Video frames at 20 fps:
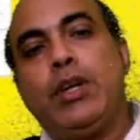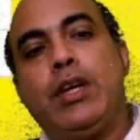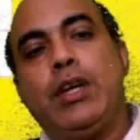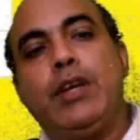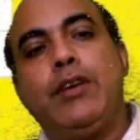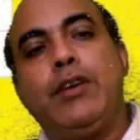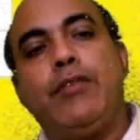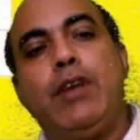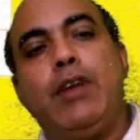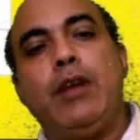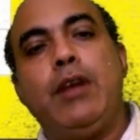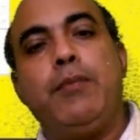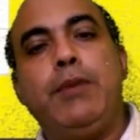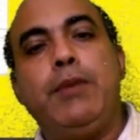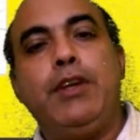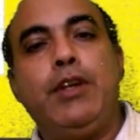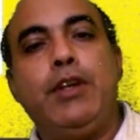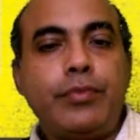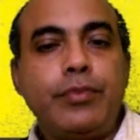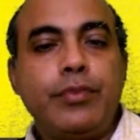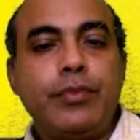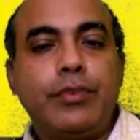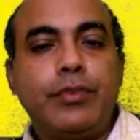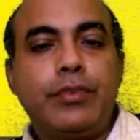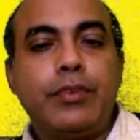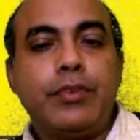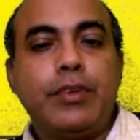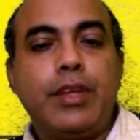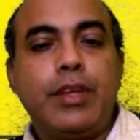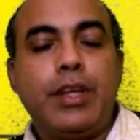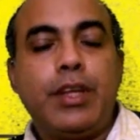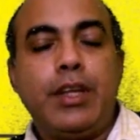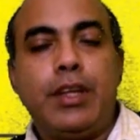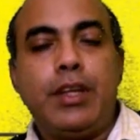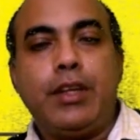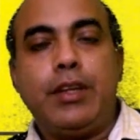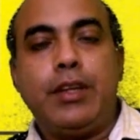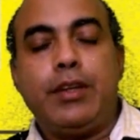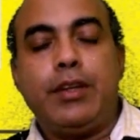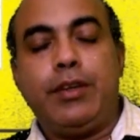will be the